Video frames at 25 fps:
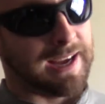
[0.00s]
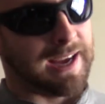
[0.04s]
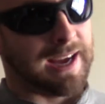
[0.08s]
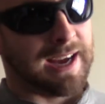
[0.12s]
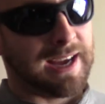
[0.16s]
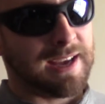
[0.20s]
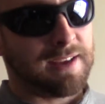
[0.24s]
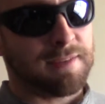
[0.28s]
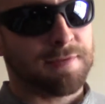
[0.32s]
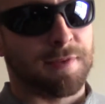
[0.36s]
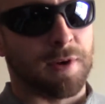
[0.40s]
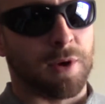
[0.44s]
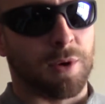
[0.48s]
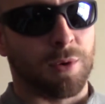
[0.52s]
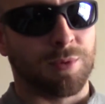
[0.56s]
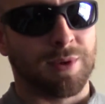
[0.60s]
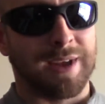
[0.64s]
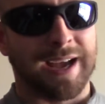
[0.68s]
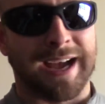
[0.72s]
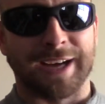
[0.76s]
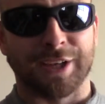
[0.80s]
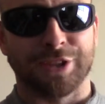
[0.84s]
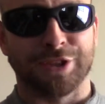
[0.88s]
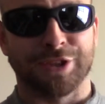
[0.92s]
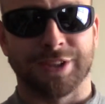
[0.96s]
iPhone,
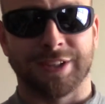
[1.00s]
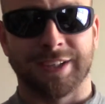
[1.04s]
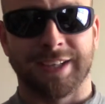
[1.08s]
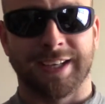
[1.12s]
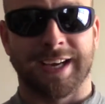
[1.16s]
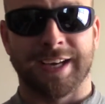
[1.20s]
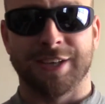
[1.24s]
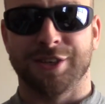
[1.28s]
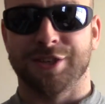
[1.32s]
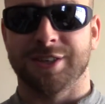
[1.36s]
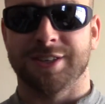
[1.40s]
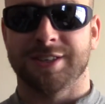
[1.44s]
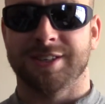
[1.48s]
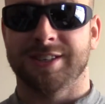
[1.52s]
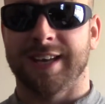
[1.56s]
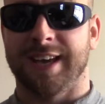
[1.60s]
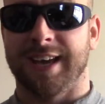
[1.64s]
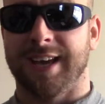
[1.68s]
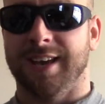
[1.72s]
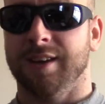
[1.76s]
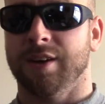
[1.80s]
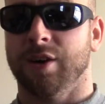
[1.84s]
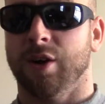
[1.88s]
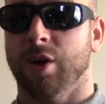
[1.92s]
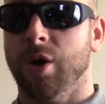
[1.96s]
actually, I just
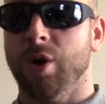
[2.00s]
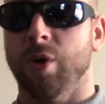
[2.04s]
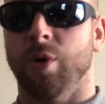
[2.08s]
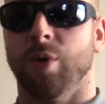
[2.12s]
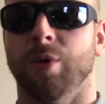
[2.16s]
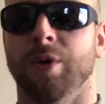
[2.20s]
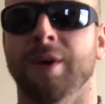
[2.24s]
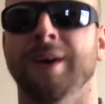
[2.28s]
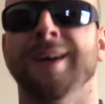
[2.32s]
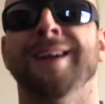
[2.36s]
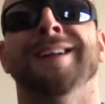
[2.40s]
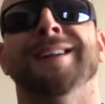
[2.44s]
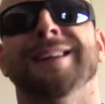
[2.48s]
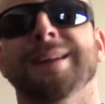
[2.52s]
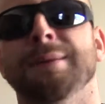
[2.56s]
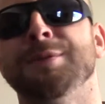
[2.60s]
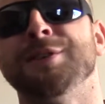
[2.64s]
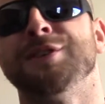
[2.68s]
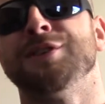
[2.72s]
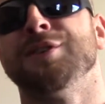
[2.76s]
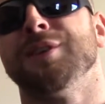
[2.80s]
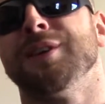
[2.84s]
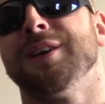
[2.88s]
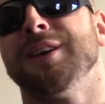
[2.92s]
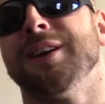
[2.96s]
say, oh, let me
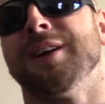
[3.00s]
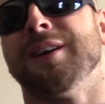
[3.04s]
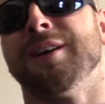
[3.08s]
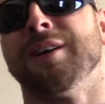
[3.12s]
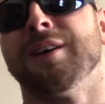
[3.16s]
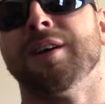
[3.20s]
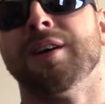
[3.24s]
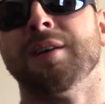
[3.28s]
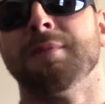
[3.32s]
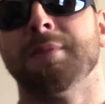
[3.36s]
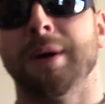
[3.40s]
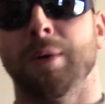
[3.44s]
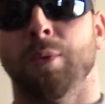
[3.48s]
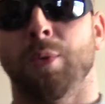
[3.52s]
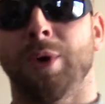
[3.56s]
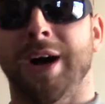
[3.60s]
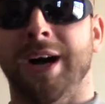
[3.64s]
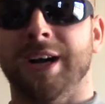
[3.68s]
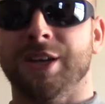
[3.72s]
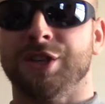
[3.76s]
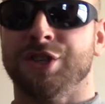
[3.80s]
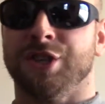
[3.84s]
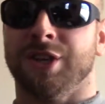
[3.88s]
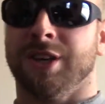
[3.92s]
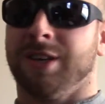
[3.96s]
show you here. My
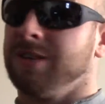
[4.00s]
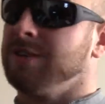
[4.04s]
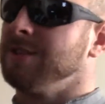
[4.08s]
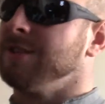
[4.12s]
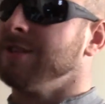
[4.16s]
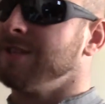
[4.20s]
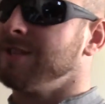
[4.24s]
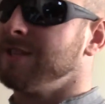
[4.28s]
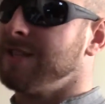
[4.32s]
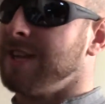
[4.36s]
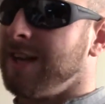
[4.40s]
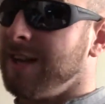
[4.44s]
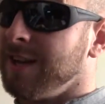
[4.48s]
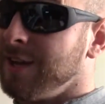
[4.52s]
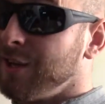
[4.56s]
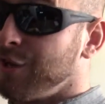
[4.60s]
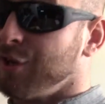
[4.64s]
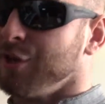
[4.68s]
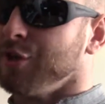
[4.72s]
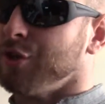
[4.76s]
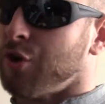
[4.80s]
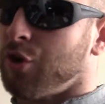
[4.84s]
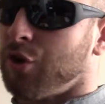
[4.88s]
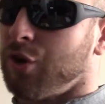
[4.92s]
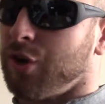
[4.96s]
watch, just say,
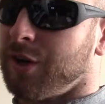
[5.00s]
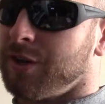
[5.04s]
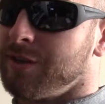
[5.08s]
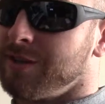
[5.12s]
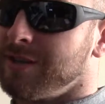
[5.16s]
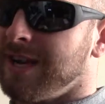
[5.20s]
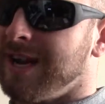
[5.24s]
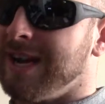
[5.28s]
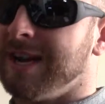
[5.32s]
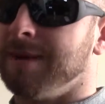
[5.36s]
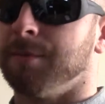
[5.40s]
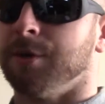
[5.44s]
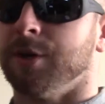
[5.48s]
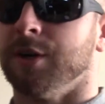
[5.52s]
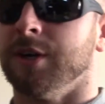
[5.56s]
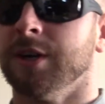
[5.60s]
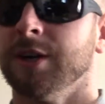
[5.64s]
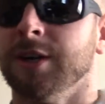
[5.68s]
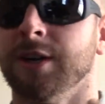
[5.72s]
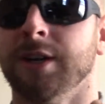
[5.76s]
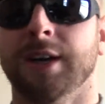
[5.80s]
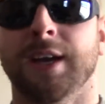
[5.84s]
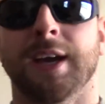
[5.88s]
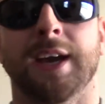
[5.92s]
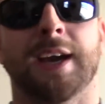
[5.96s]
turn on timer,
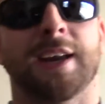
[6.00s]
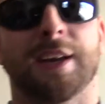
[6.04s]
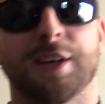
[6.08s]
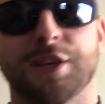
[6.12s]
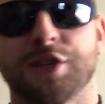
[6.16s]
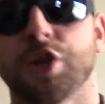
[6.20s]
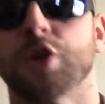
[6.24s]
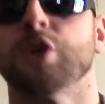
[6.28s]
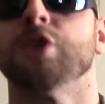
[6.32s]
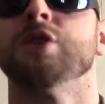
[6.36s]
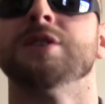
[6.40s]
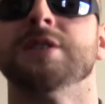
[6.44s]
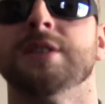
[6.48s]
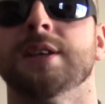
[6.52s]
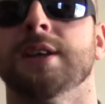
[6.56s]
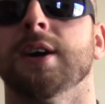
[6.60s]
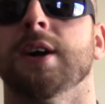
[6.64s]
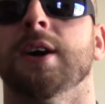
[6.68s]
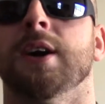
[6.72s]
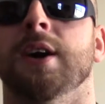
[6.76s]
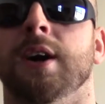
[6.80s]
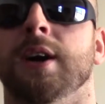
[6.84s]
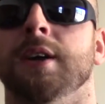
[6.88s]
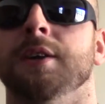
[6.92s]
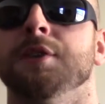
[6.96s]
and it turns it
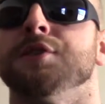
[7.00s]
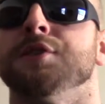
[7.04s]
on.